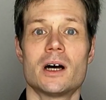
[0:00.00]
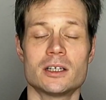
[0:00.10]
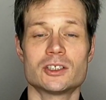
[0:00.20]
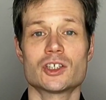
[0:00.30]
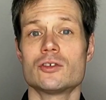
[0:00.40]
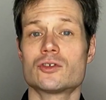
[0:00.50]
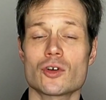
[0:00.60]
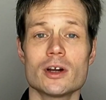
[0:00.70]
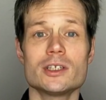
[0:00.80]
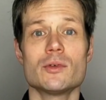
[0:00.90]
And so
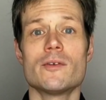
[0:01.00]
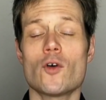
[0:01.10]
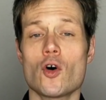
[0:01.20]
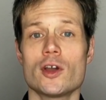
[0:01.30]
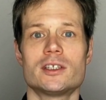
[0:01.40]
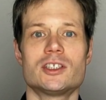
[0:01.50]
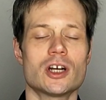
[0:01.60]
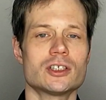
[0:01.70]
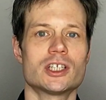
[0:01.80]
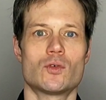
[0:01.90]
try to avoid
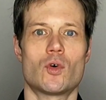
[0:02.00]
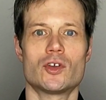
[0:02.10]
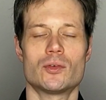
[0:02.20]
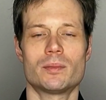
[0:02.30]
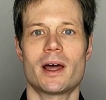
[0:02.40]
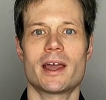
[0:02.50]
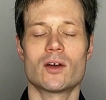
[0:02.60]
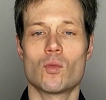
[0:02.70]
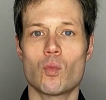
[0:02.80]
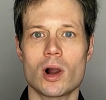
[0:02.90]
judging what you're
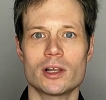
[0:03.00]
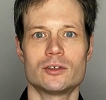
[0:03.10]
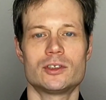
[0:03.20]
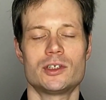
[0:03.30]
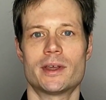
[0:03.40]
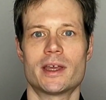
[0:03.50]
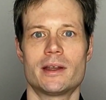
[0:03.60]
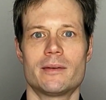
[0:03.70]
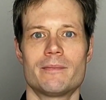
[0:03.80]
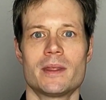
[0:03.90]
playing while you're doing
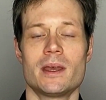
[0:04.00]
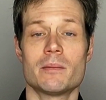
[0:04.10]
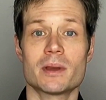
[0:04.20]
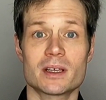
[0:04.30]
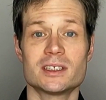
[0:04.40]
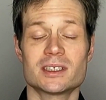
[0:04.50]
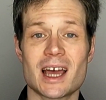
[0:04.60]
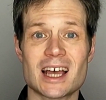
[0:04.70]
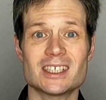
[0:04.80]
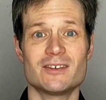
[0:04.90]
it,
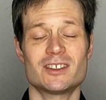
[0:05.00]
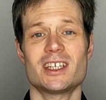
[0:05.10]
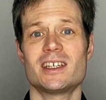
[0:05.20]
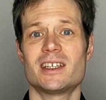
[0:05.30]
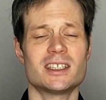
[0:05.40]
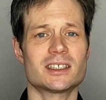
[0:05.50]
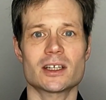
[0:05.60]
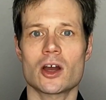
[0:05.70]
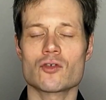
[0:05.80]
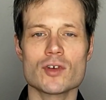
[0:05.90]
because as you've seen,
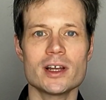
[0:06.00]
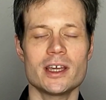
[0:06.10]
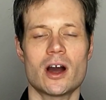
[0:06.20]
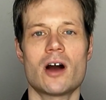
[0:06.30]
it's a really